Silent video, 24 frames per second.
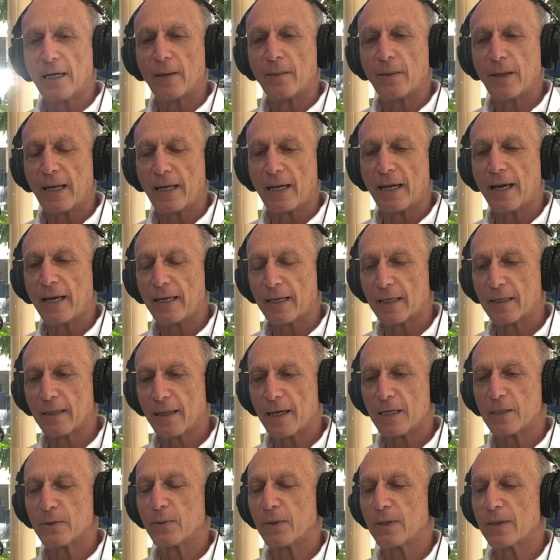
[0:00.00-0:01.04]
And I had a
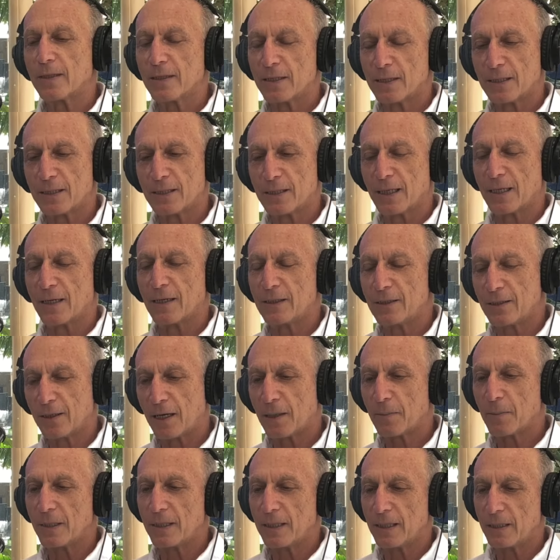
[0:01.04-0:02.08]
class with this
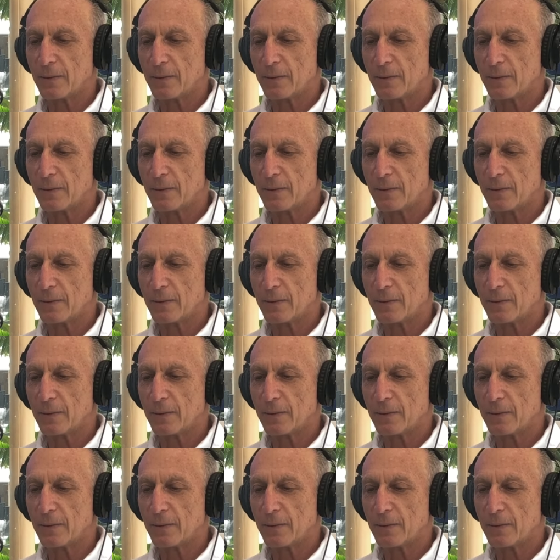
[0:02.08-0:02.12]
gentleman.